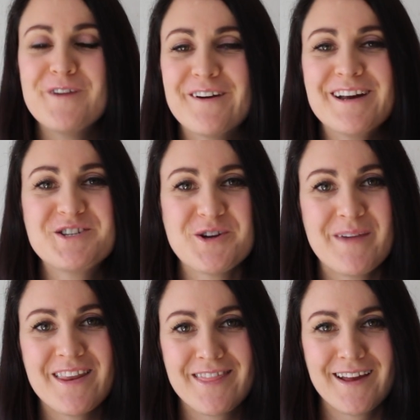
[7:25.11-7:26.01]
very
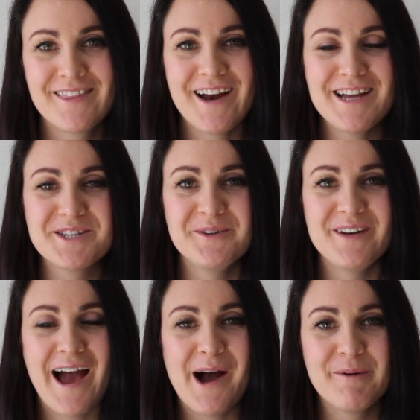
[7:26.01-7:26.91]
German thing that I do
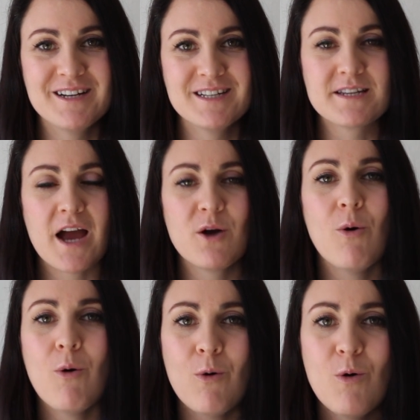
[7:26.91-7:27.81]
now is I
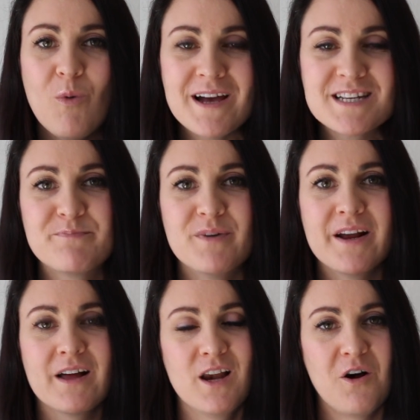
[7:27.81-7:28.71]
always
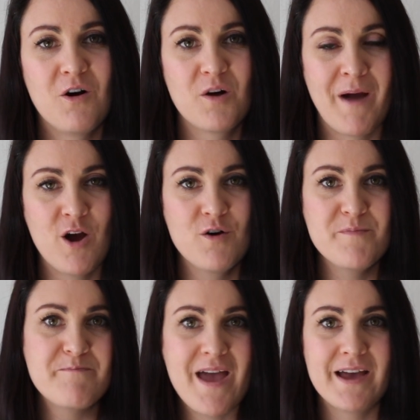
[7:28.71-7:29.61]
bring along my
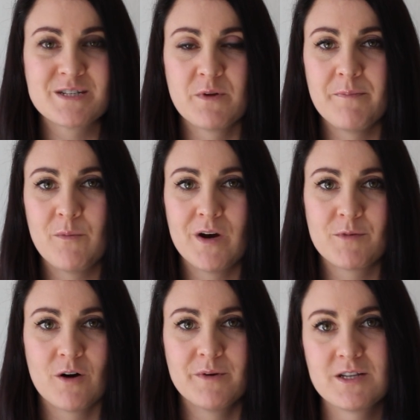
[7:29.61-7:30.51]
own bags with me when
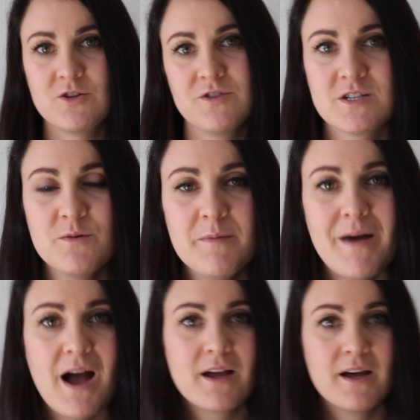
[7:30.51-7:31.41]
I'm going to the
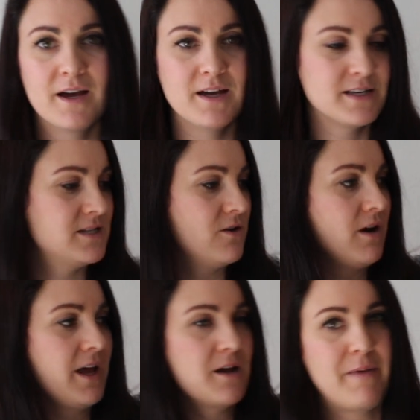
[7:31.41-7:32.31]
supermarket, you
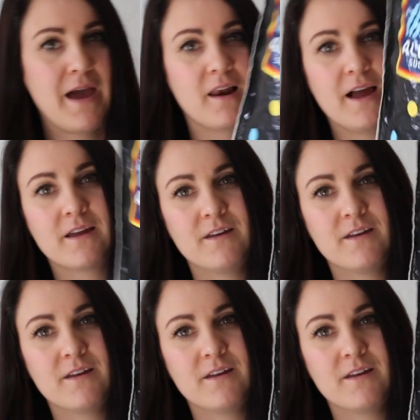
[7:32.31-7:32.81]
know, like a bag like